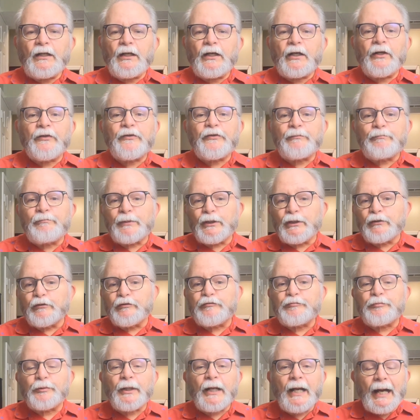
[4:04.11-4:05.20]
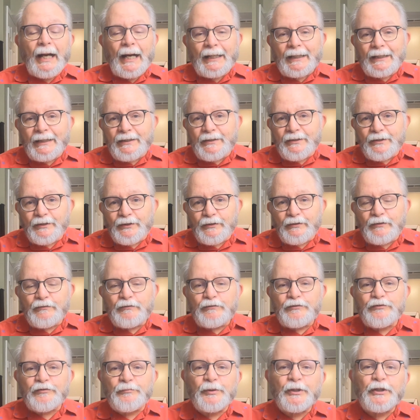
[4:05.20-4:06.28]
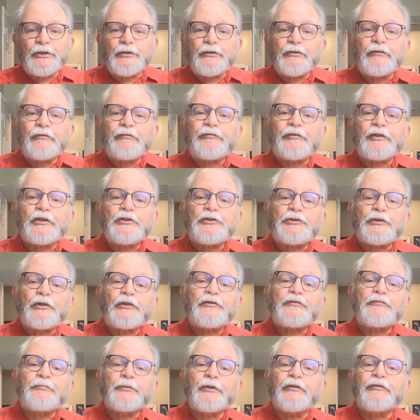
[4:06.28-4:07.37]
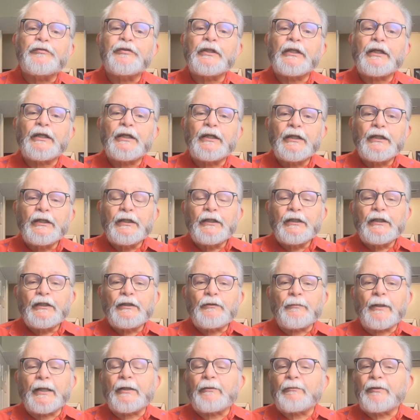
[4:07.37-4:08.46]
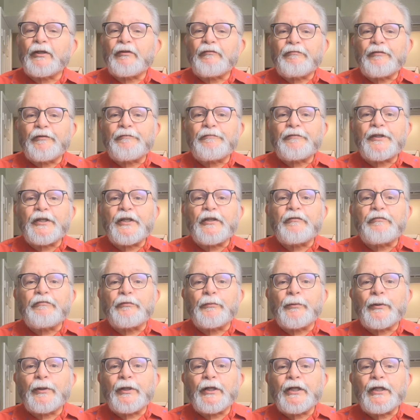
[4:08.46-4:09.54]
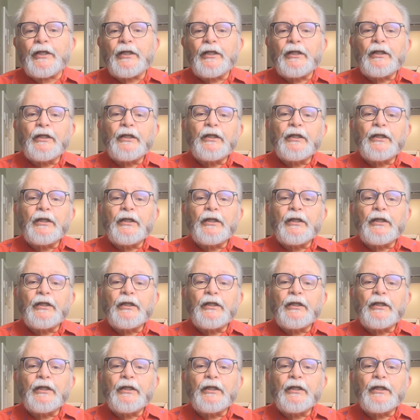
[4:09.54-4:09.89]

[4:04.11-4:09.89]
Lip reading: other modes were added to be used in church music. Right around 1540,